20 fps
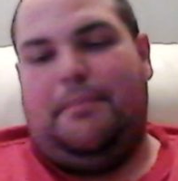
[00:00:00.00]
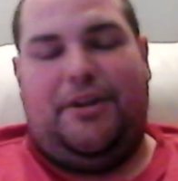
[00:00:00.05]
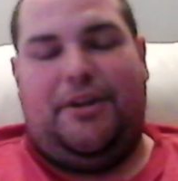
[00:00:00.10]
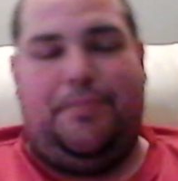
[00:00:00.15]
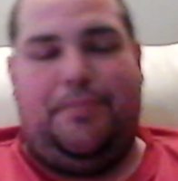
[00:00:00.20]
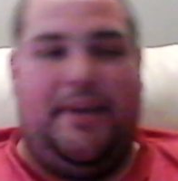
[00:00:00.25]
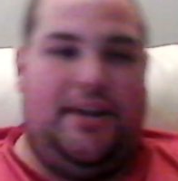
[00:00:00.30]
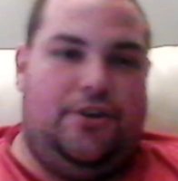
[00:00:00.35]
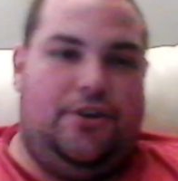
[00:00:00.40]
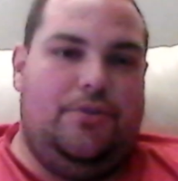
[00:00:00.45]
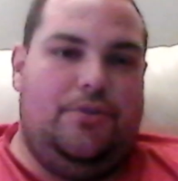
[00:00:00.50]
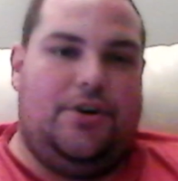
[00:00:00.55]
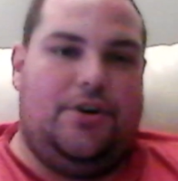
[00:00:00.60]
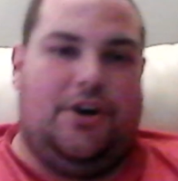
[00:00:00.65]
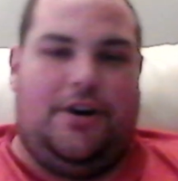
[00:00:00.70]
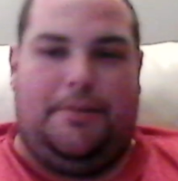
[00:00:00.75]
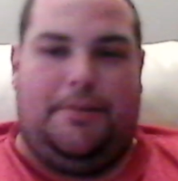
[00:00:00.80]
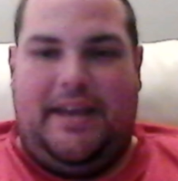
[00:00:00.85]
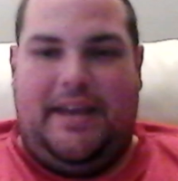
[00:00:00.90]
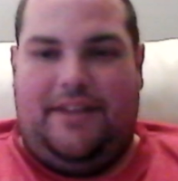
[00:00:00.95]
It must be a new
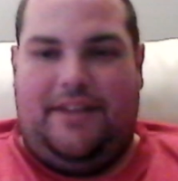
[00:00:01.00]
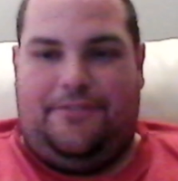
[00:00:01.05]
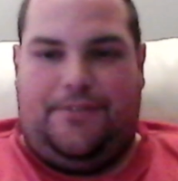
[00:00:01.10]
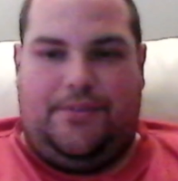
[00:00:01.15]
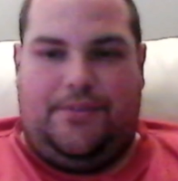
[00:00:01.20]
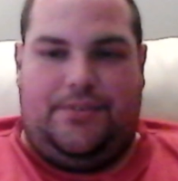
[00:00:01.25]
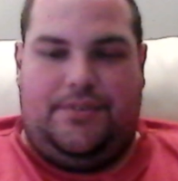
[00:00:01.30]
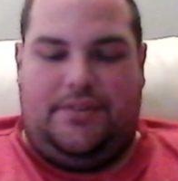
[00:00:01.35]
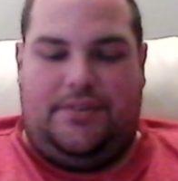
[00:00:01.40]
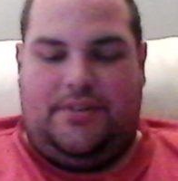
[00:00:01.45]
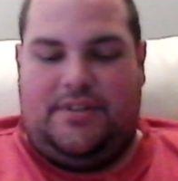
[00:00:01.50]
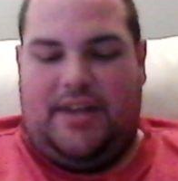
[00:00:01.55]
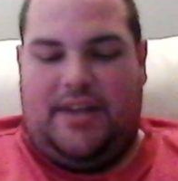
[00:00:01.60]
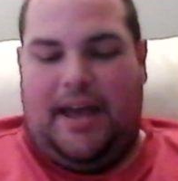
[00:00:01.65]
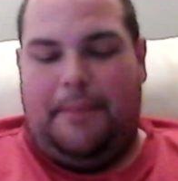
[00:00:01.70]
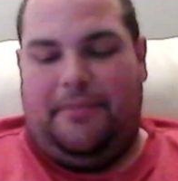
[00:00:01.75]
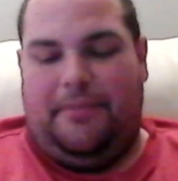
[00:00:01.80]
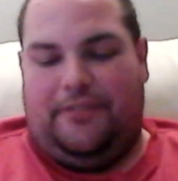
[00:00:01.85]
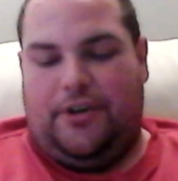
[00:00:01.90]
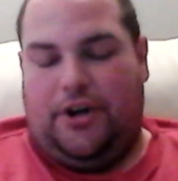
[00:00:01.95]

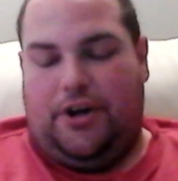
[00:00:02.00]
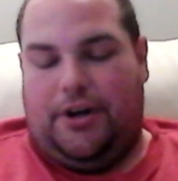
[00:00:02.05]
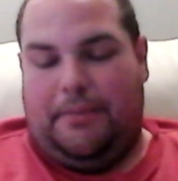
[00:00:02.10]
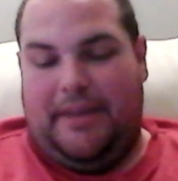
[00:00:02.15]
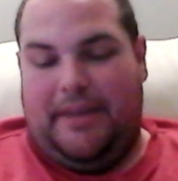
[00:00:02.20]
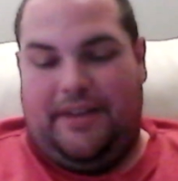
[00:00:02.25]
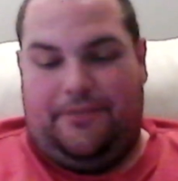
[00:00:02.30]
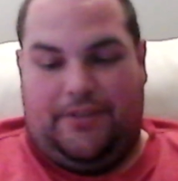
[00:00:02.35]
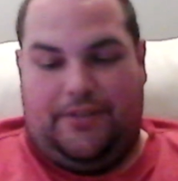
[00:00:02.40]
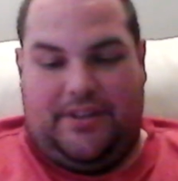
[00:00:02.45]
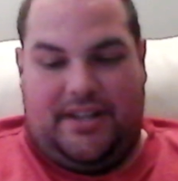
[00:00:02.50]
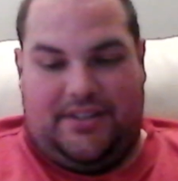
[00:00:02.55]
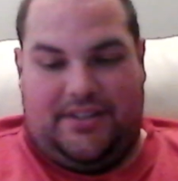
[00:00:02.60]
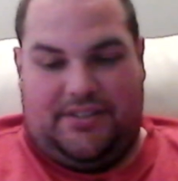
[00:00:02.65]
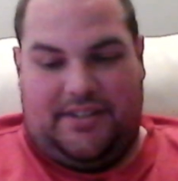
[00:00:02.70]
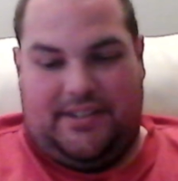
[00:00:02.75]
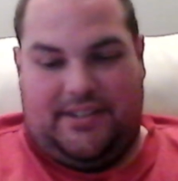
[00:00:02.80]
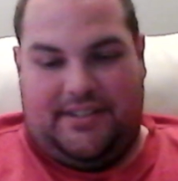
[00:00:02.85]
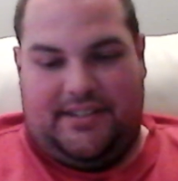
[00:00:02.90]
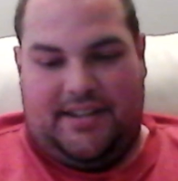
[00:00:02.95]
type of card made for
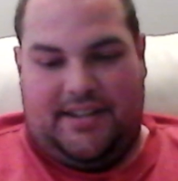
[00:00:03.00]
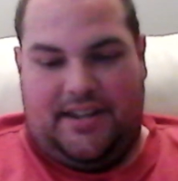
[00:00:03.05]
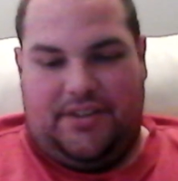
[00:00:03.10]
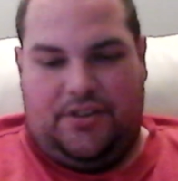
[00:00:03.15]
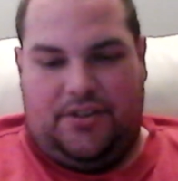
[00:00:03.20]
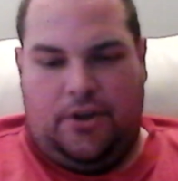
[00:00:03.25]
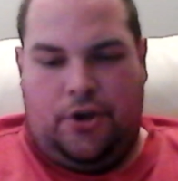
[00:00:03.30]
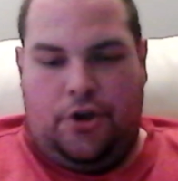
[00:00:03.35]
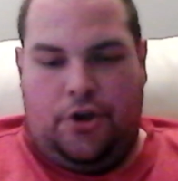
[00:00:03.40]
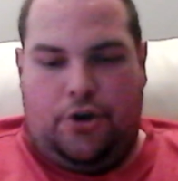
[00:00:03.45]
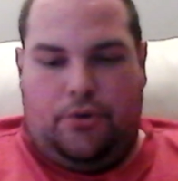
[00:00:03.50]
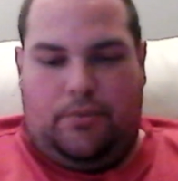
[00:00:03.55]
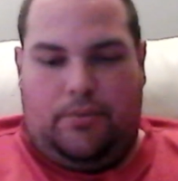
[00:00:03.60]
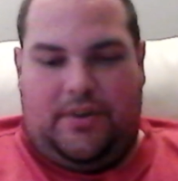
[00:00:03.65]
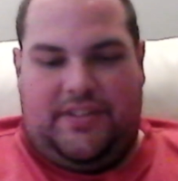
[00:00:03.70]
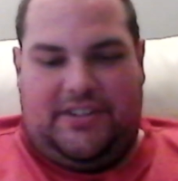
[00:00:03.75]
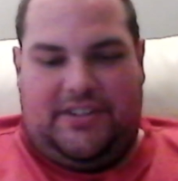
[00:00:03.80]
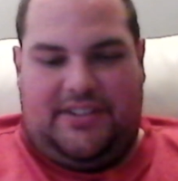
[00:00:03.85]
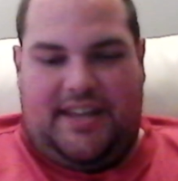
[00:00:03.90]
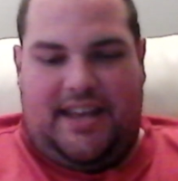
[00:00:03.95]
this, because it says,
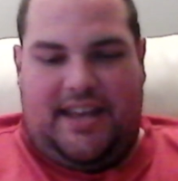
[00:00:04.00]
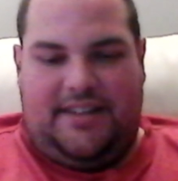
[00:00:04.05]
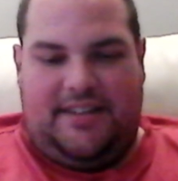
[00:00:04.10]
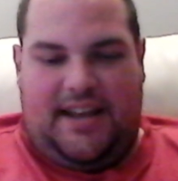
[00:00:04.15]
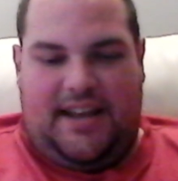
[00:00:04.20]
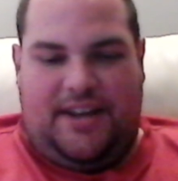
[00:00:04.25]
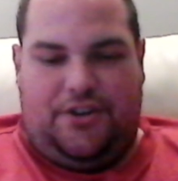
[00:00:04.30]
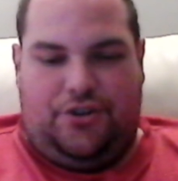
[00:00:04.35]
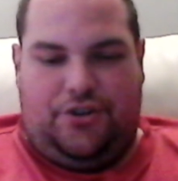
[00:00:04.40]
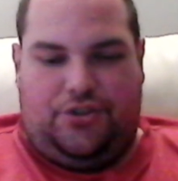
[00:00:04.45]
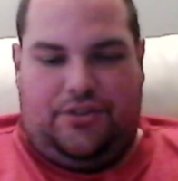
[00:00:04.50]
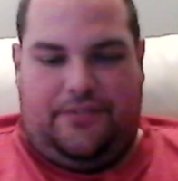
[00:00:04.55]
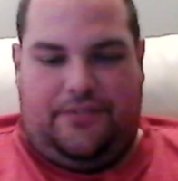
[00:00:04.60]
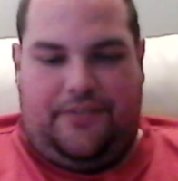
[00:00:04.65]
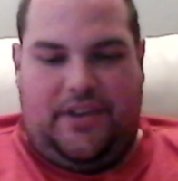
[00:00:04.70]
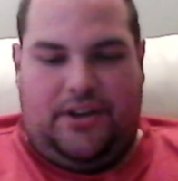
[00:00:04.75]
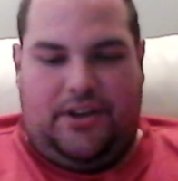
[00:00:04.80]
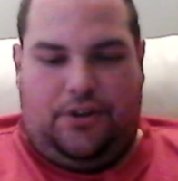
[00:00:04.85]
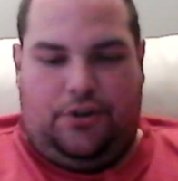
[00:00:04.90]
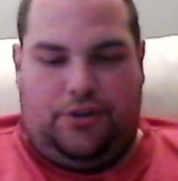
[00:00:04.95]
when this case enters
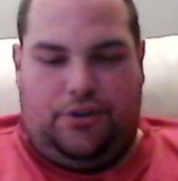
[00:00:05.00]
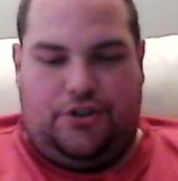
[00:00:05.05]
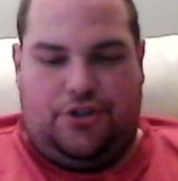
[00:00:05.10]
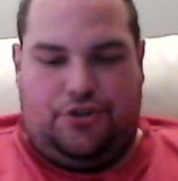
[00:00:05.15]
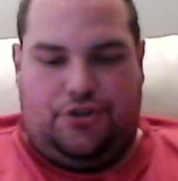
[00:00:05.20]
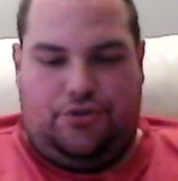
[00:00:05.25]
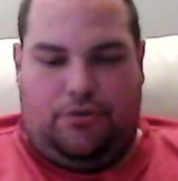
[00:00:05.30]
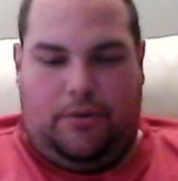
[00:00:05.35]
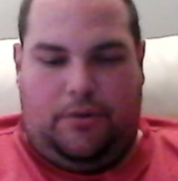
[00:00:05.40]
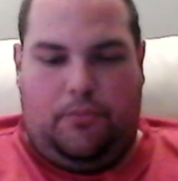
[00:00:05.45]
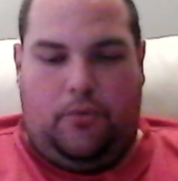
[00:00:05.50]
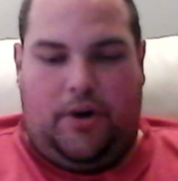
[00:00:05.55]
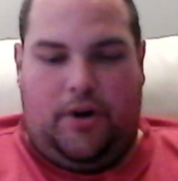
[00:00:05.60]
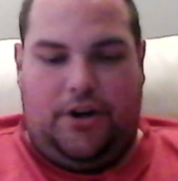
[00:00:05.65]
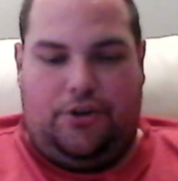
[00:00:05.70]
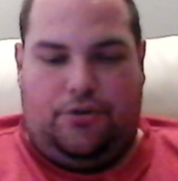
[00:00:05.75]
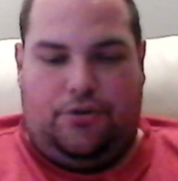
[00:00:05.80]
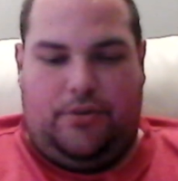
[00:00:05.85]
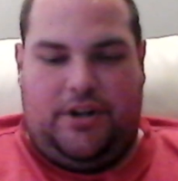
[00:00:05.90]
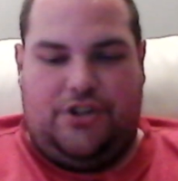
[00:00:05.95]
the field, destroy
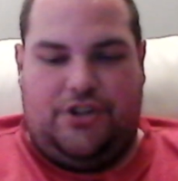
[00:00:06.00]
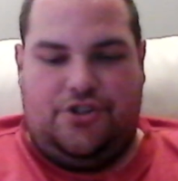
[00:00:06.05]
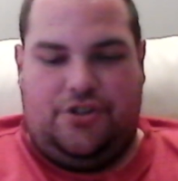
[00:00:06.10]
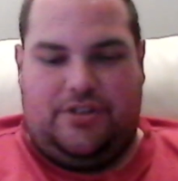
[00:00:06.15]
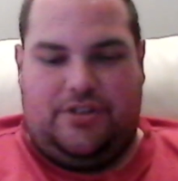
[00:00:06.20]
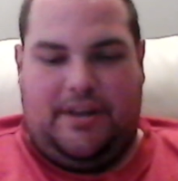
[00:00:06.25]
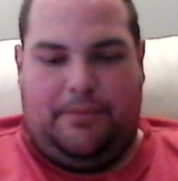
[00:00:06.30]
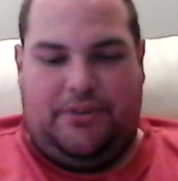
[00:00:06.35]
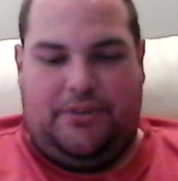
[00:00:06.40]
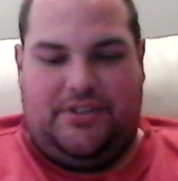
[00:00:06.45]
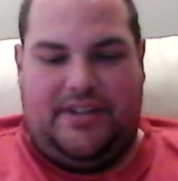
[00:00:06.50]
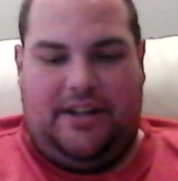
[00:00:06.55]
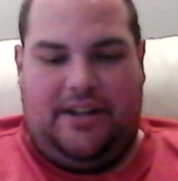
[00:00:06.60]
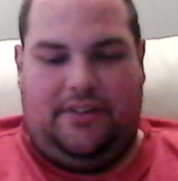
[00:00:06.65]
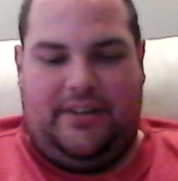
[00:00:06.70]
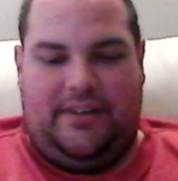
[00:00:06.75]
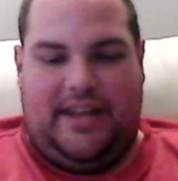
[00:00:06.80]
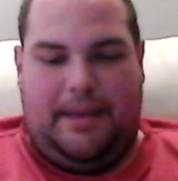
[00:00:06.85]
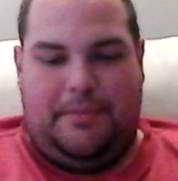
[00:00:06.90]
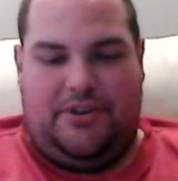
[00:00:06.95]
1 creature that was
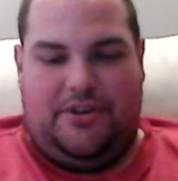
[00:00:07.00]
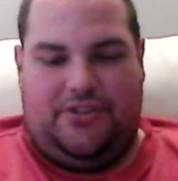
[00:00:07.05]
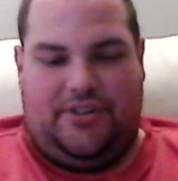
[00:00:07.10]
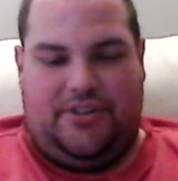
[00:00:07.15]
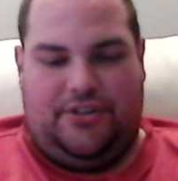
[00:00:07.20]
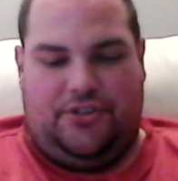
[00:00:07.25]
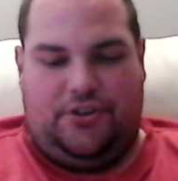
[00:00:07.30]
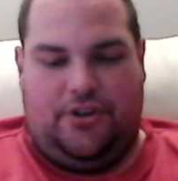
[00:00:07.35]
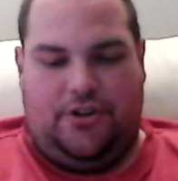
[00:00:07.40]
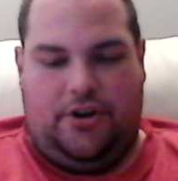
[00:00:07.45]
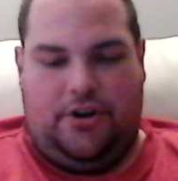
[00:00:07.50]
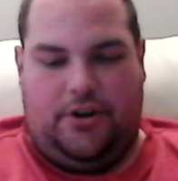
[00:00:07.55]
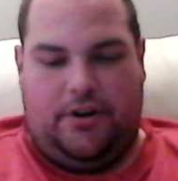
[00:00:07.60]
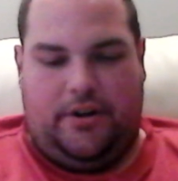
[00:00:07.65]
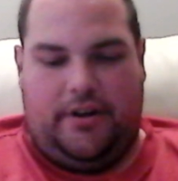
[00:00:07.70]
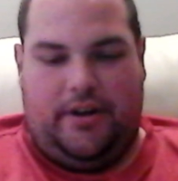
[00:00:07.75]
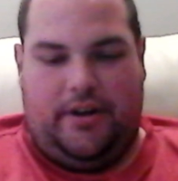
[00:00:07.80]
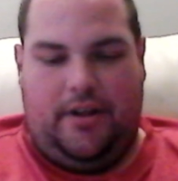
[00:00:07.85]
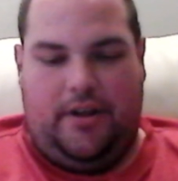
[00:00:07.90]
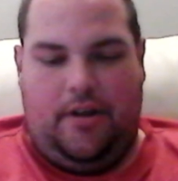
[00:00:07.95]
dealt damage this
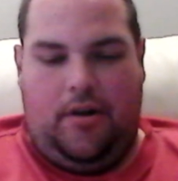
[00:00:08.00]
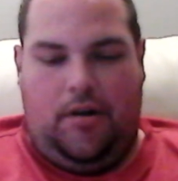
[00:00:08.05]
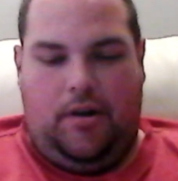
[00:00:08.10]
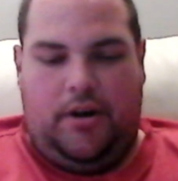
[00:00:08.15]
turn.